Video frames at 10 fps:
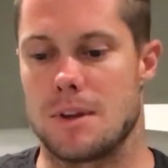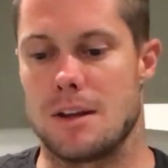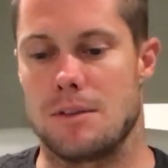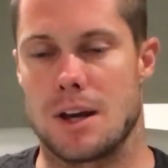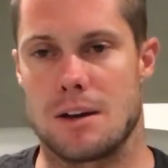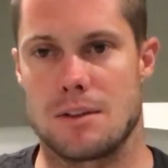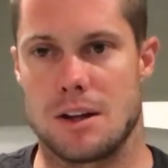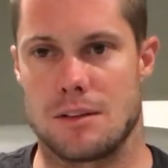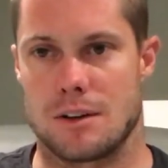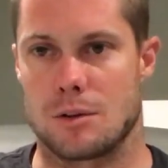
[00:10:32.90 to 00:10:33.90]
if you have
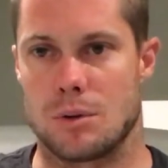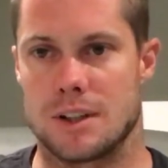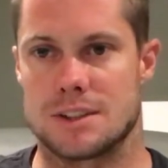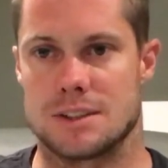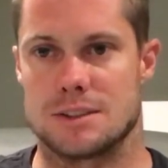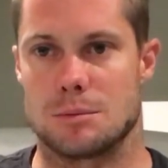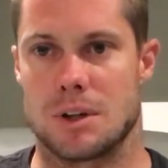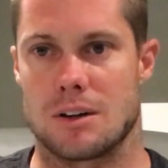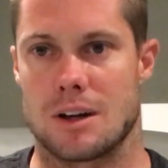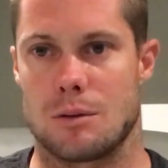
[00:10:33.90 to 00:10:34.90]
any other questions
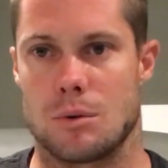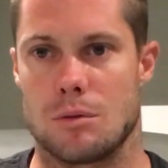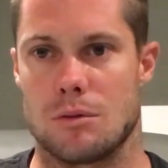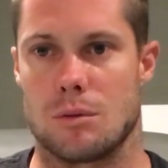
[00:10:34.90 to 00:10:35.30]
about kind of what we